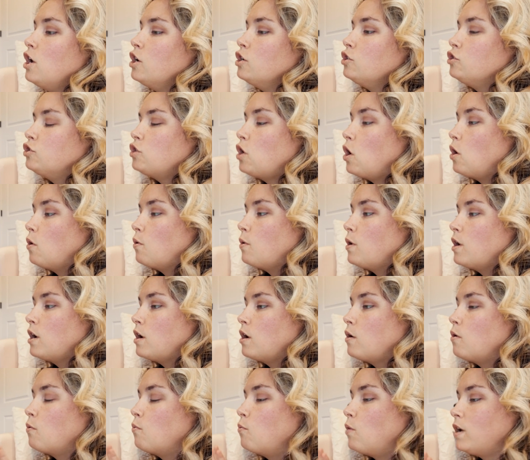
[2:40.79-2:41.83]
So,
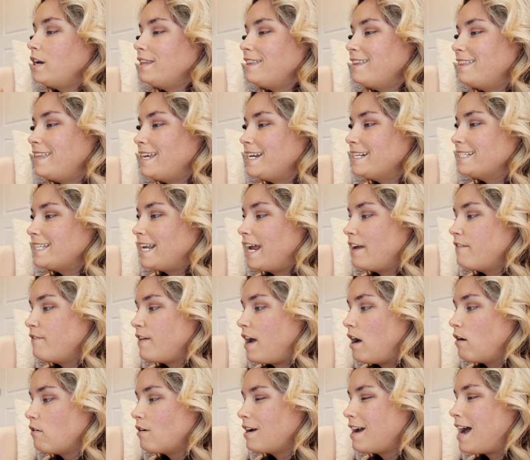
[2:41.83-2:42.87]
one of the things that I
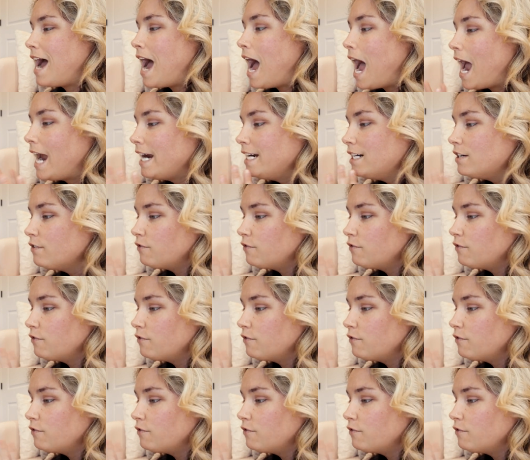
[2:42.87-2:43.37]
found kind